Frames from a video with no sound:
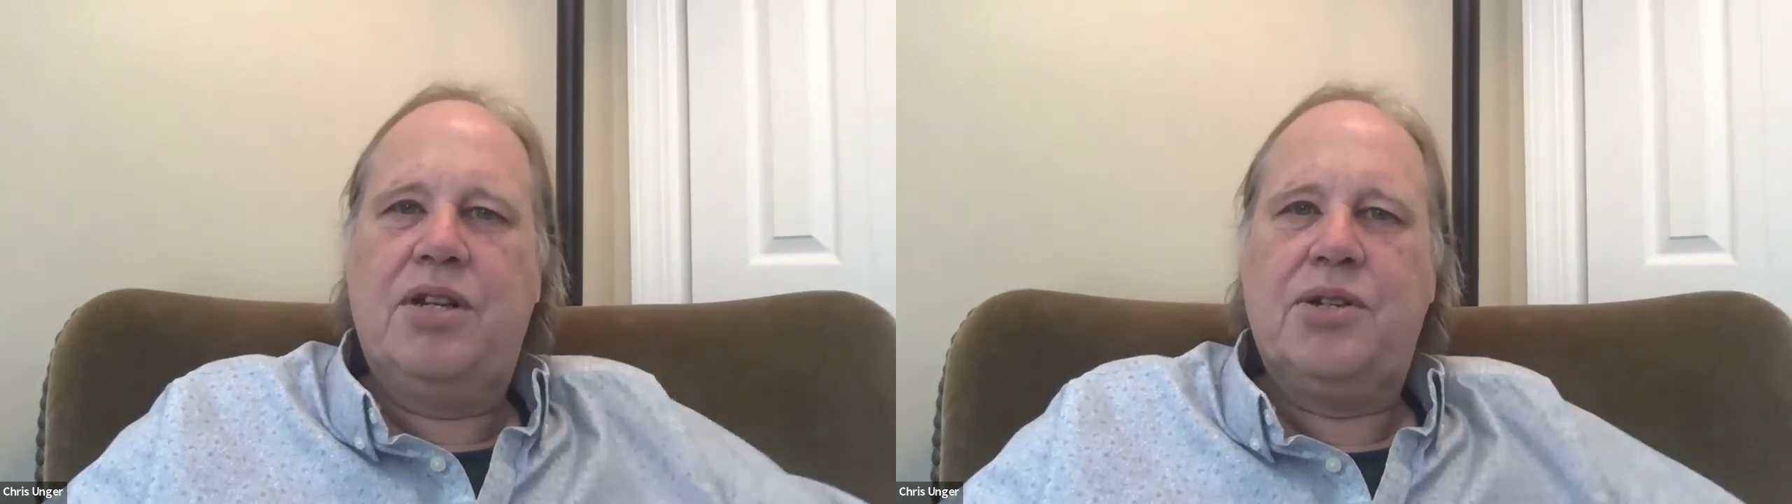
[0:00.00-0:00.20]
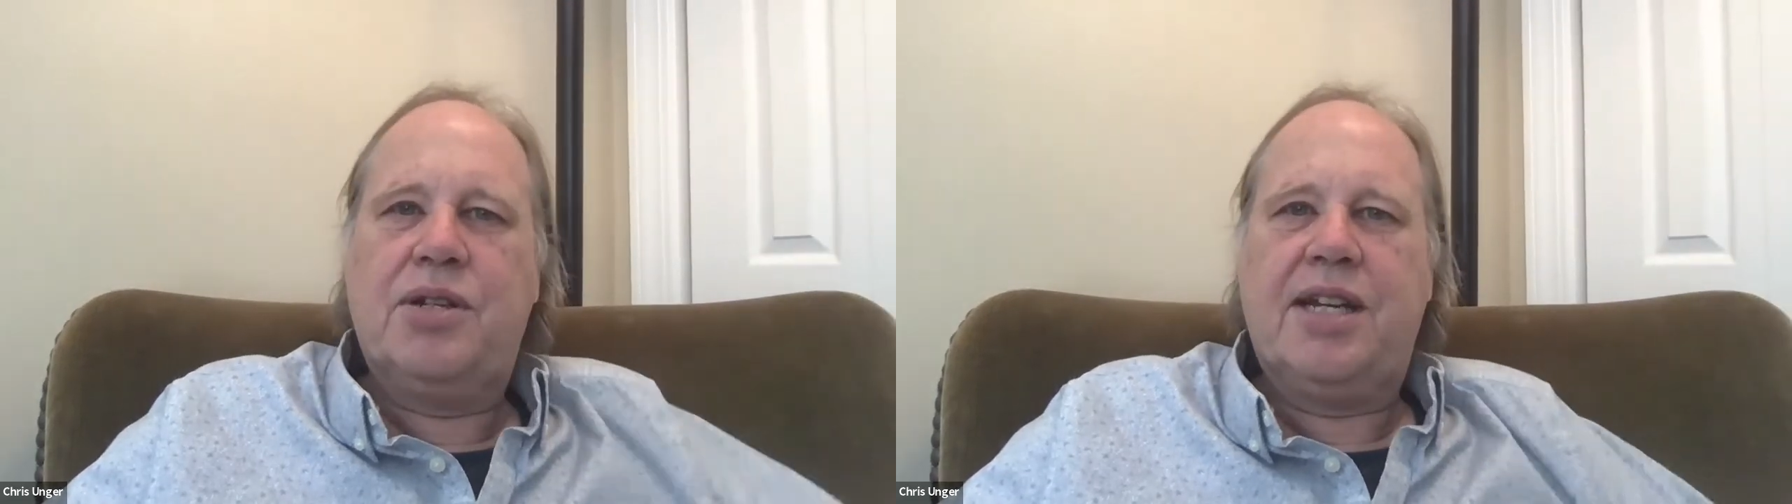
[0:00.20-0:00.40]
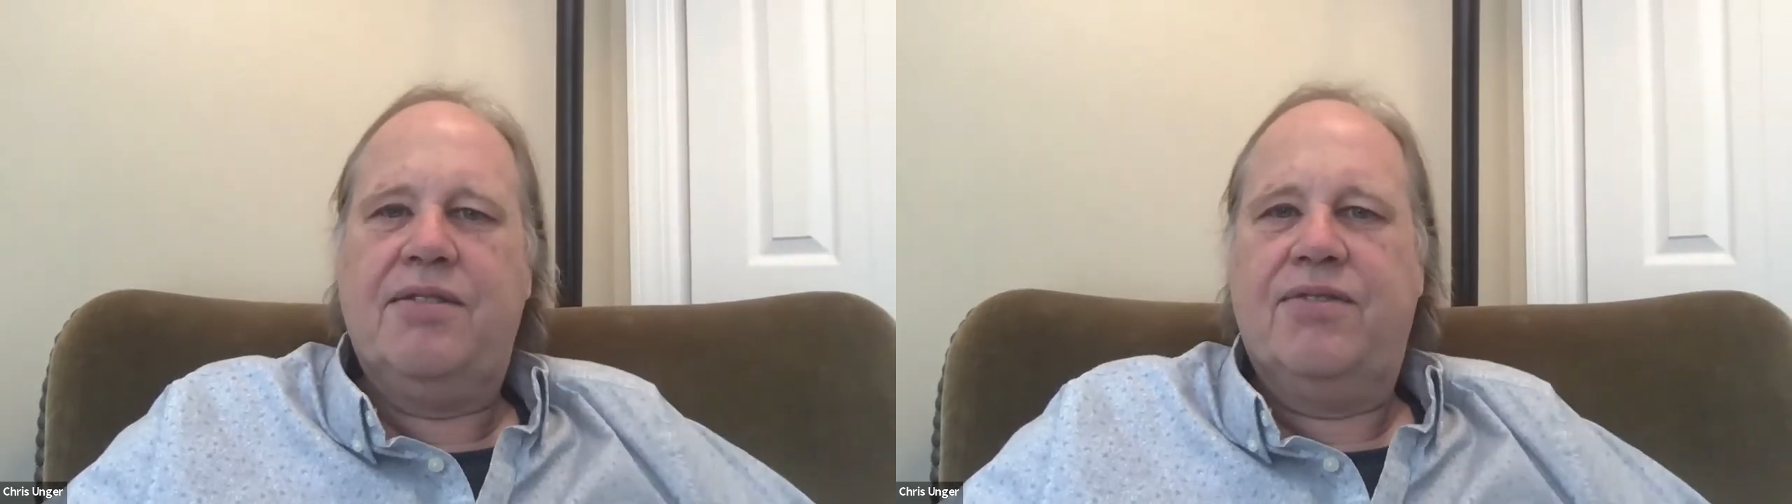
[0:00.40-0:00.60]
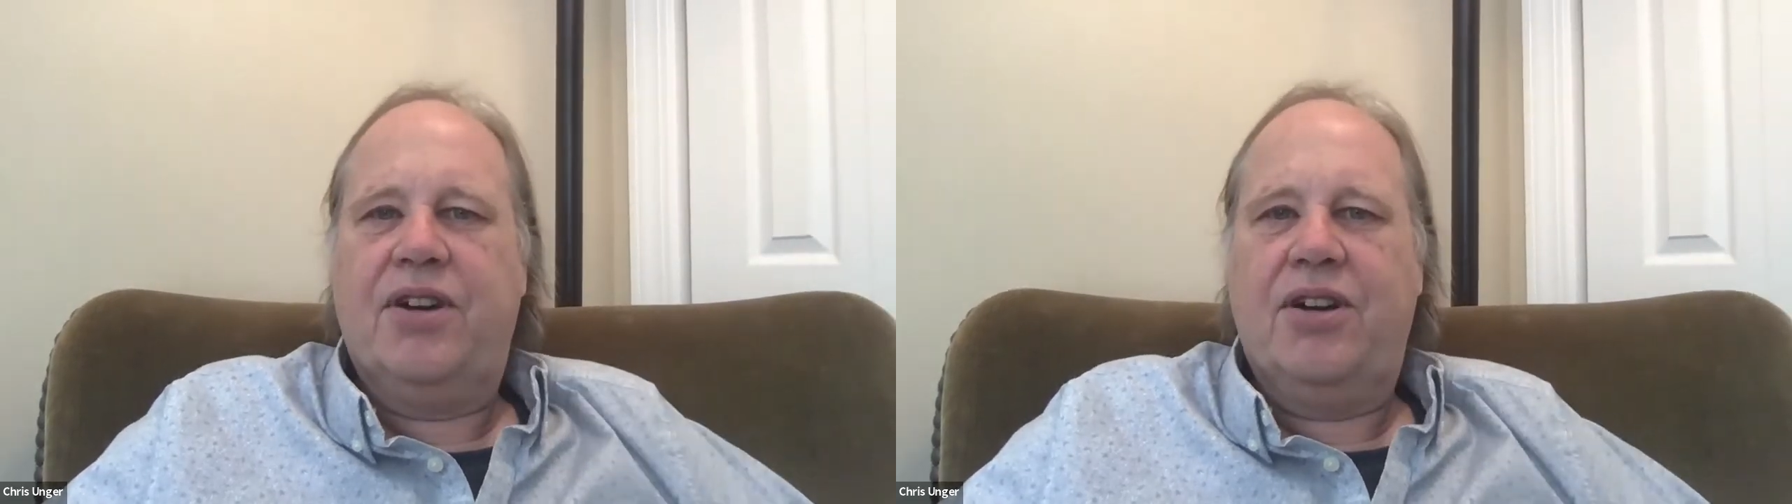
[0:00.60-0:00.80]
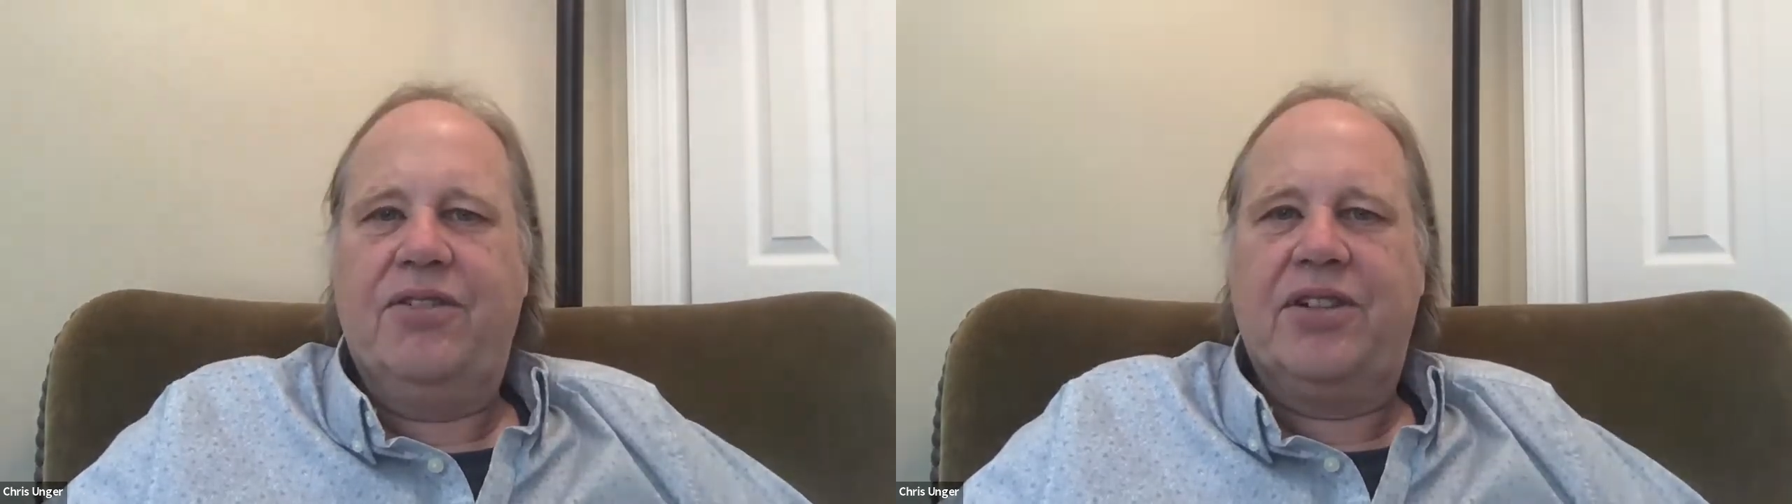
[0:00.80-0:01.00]
would you
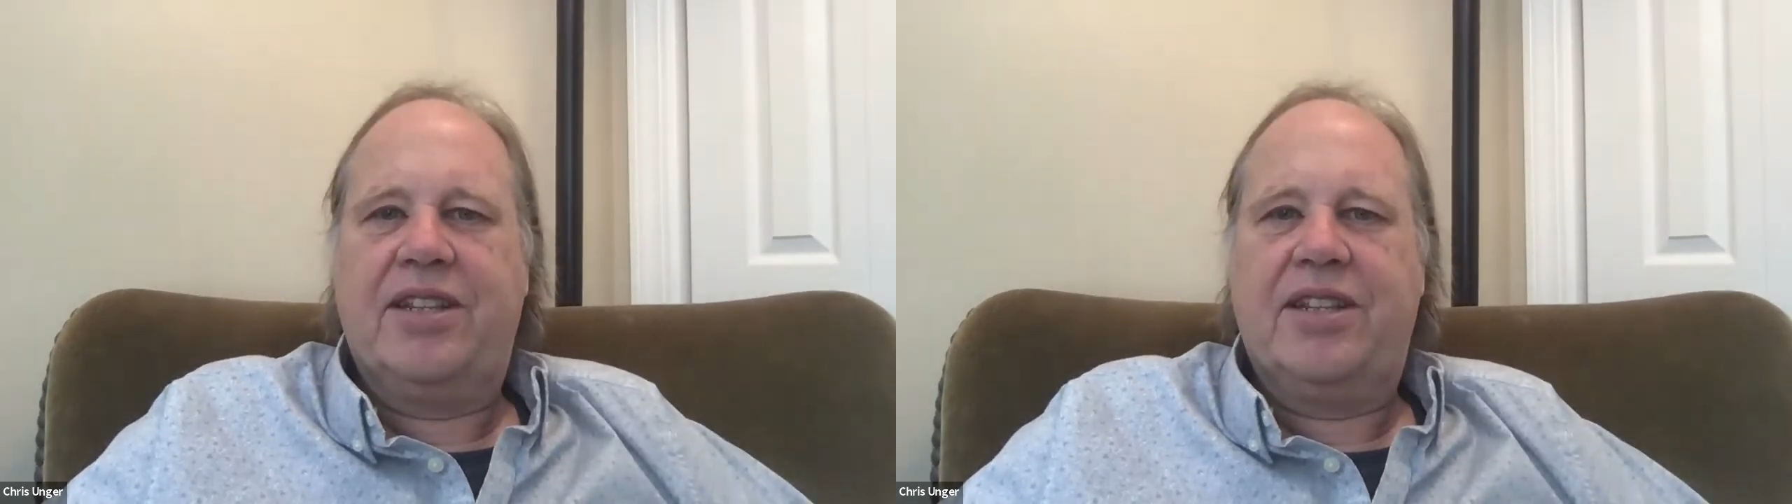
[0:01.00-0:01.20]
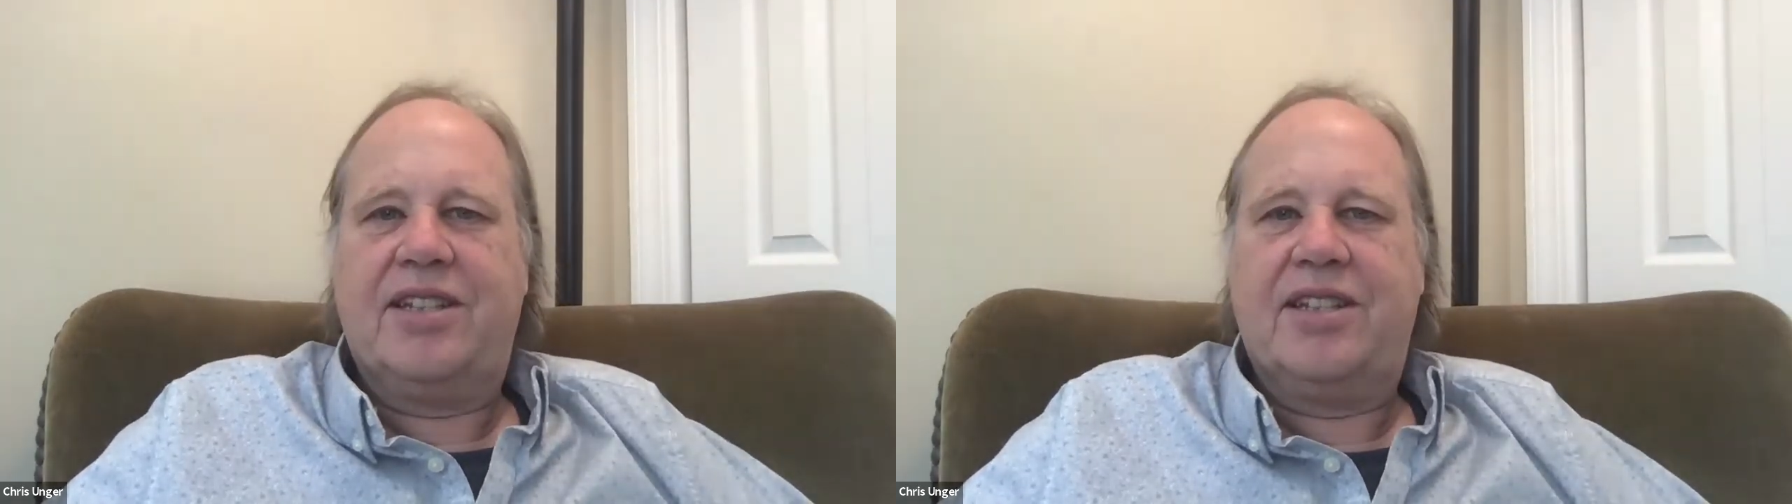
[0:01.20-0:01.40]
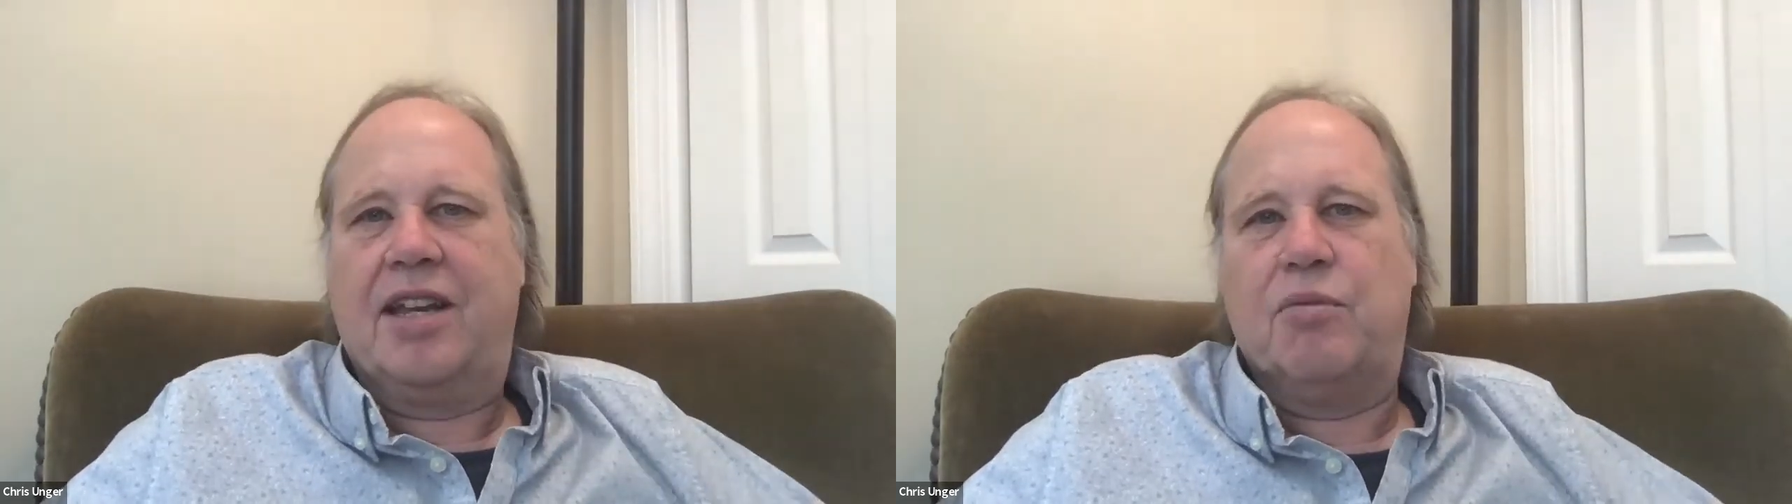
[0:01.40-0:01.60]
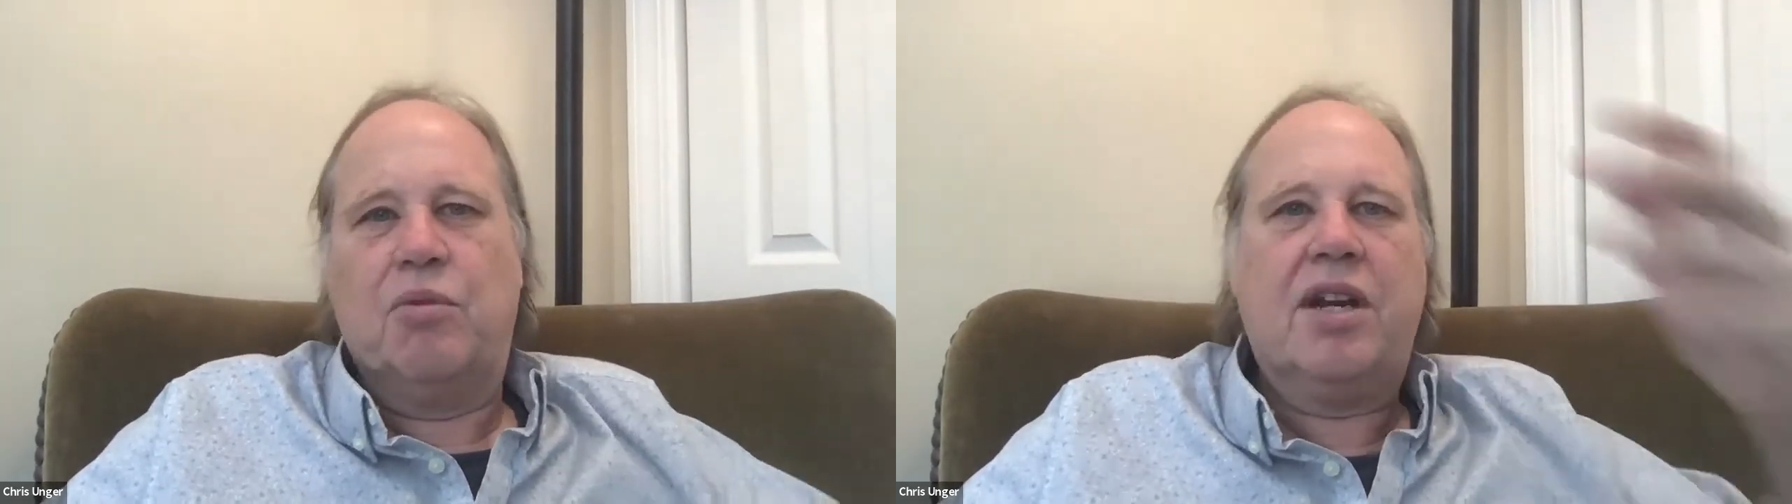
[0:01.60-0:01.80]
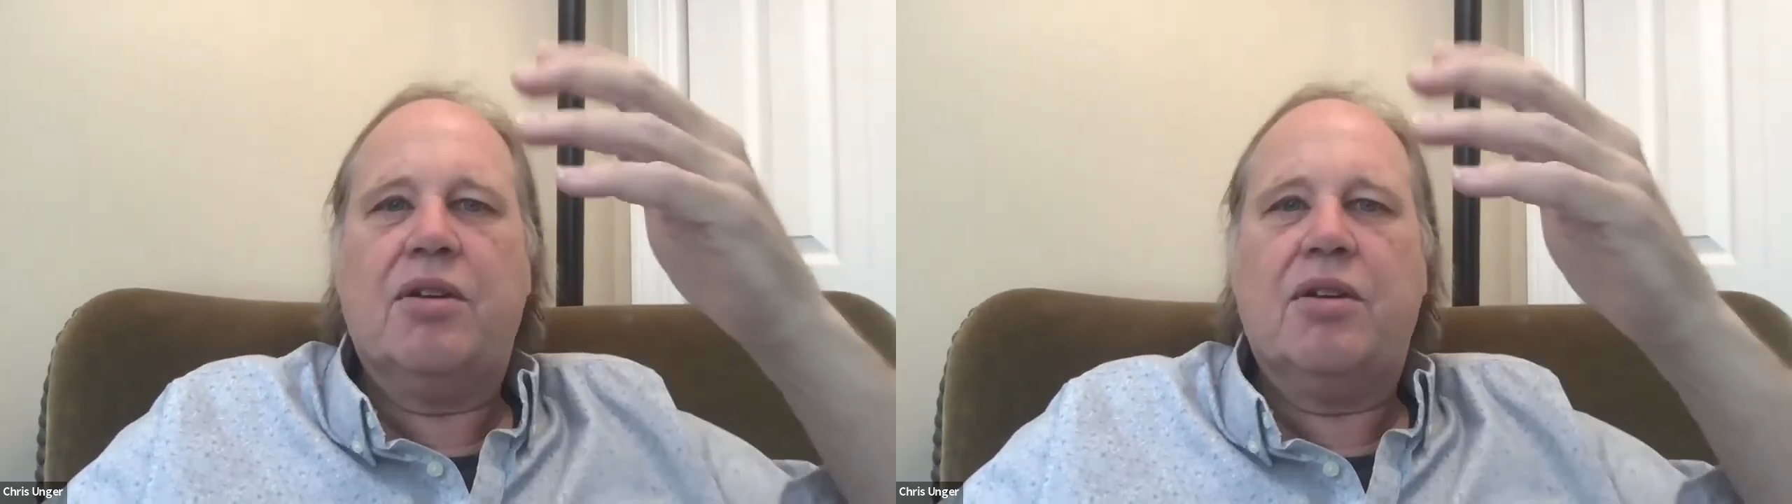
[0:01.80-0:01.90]
get involved in this?